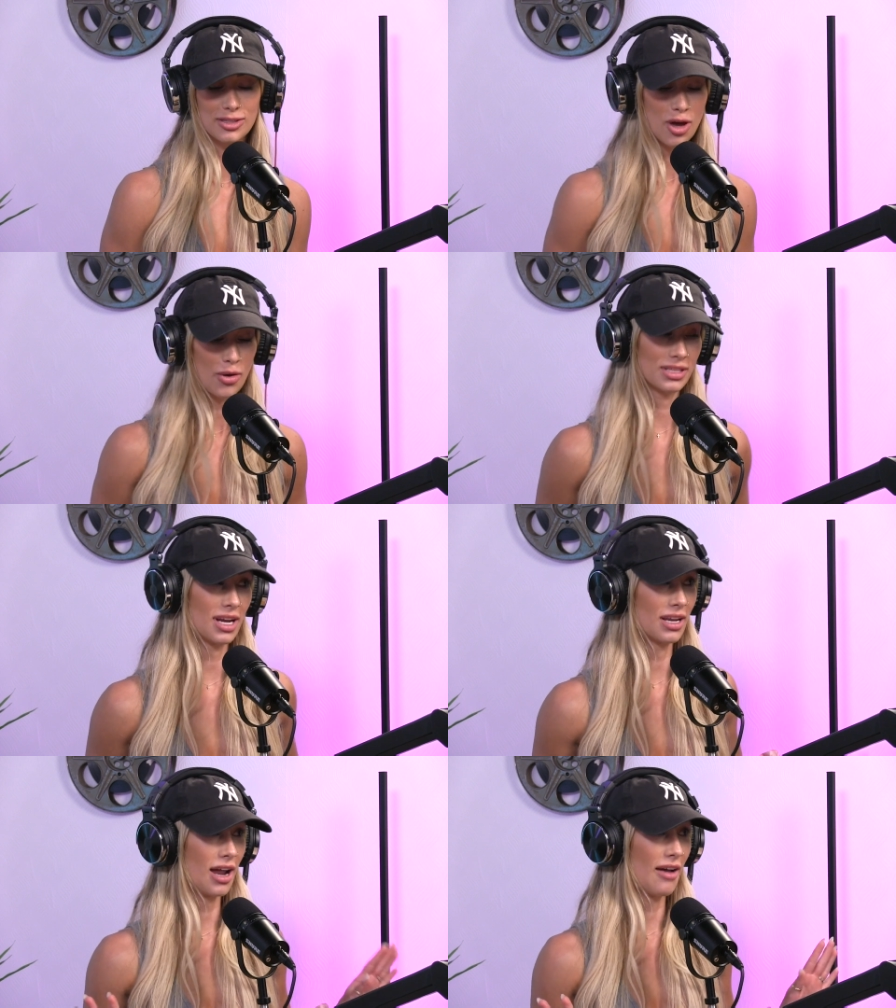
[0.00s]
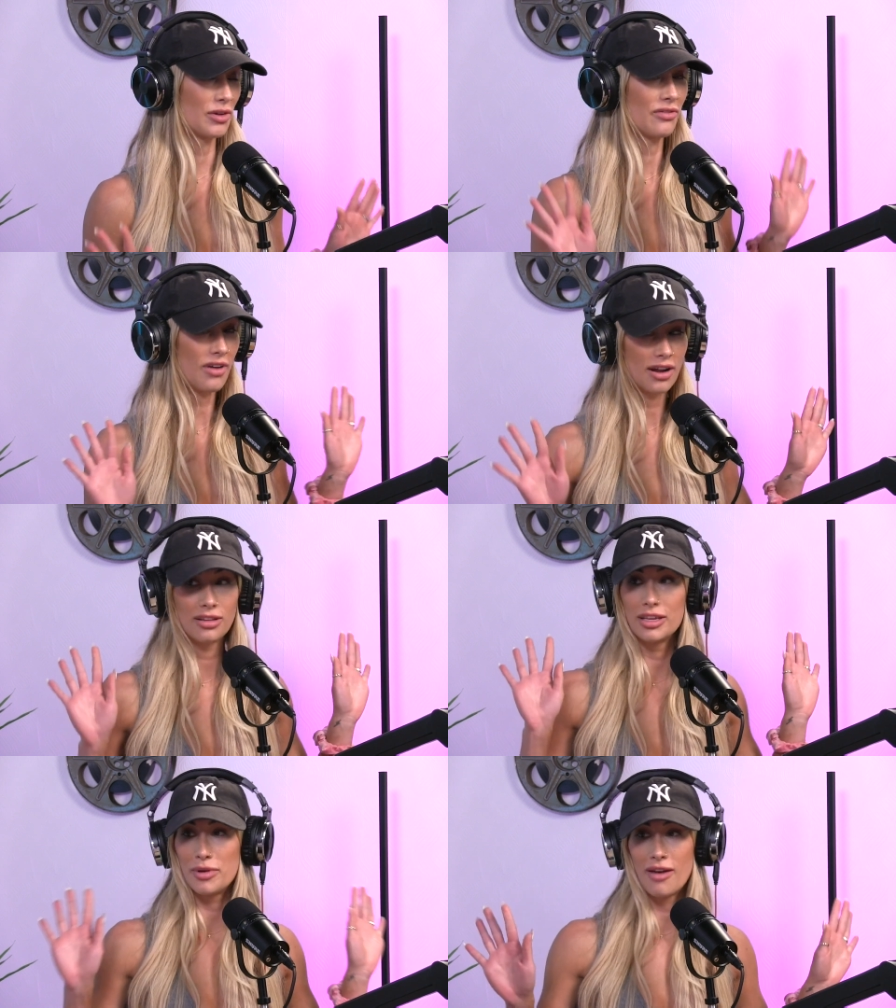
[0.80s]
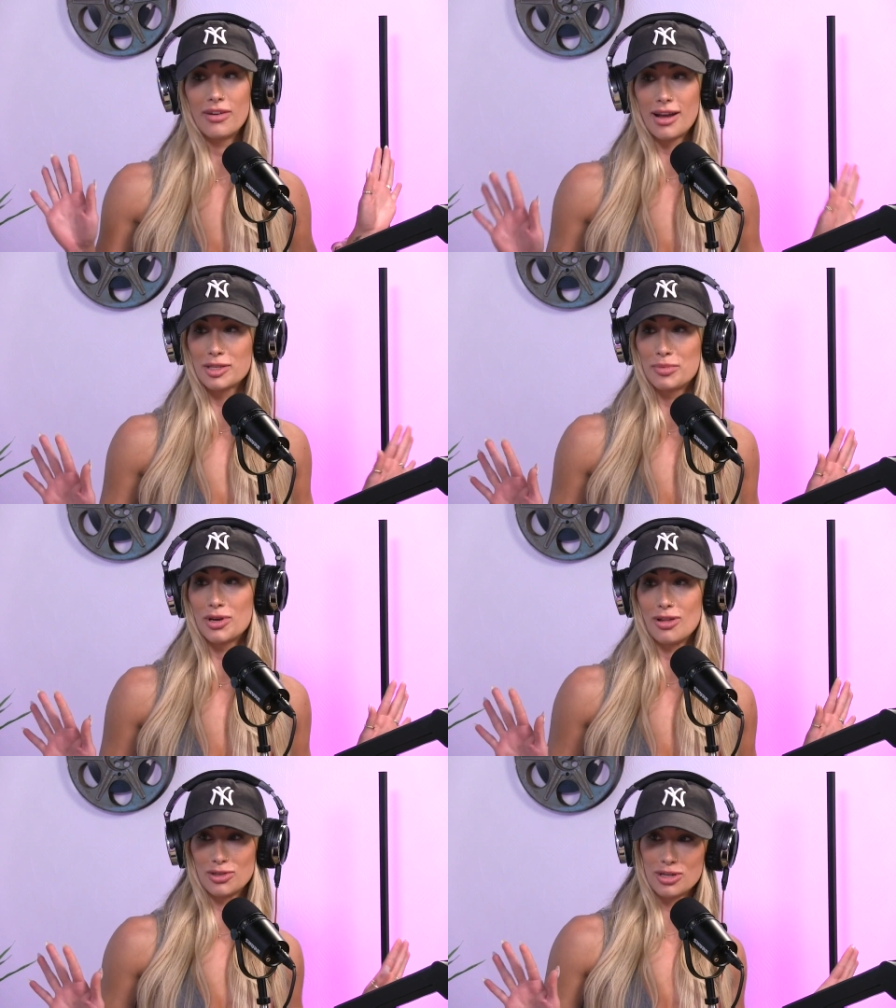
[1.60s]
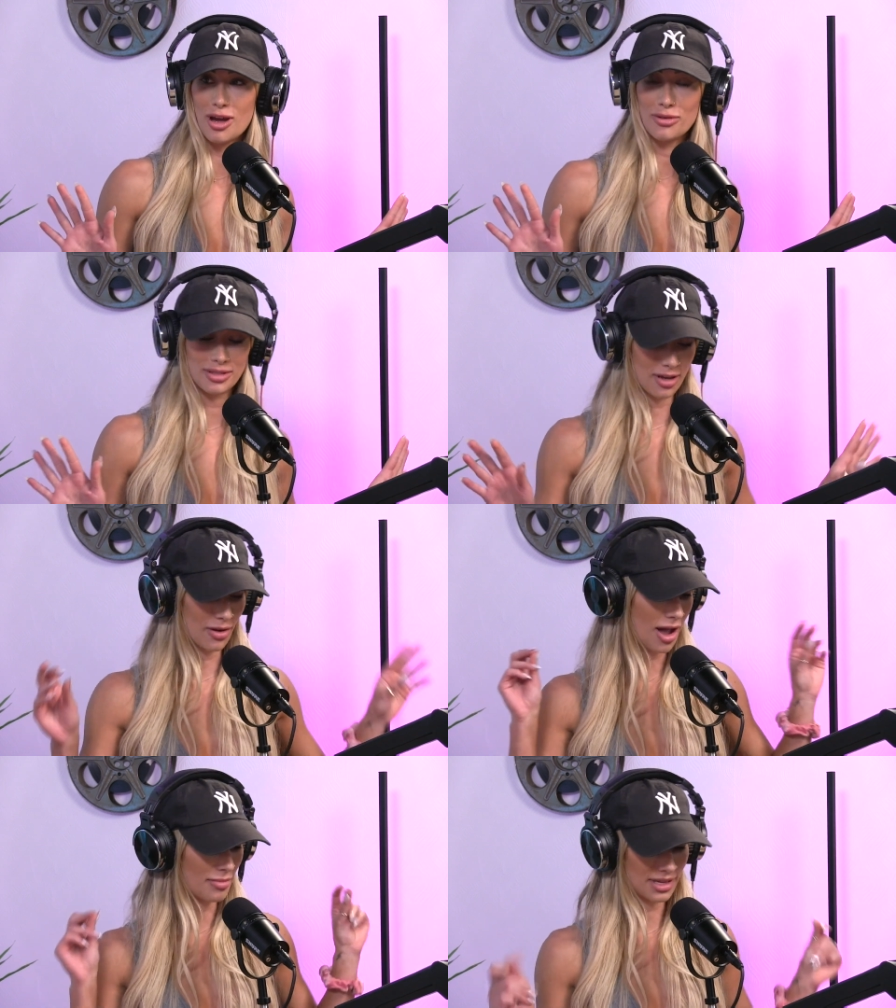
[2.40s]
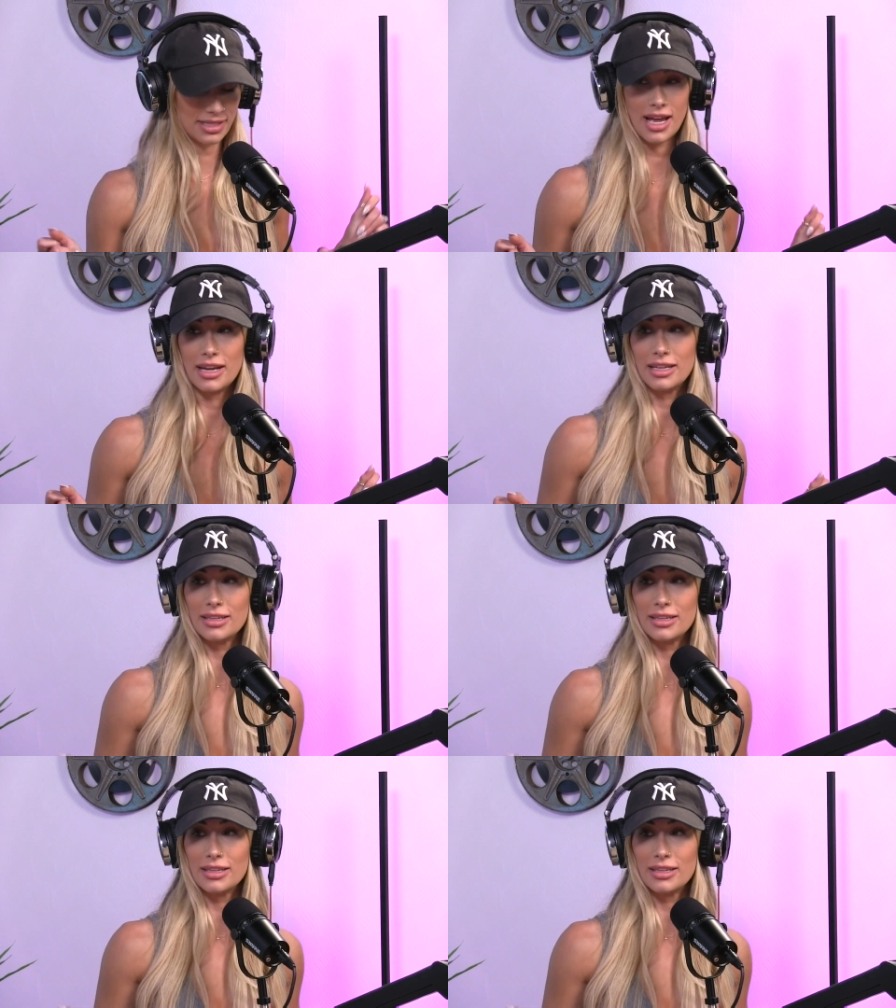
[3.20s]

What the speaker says: so excited to have you. Finally, we have an expert on the show, so I'm excited.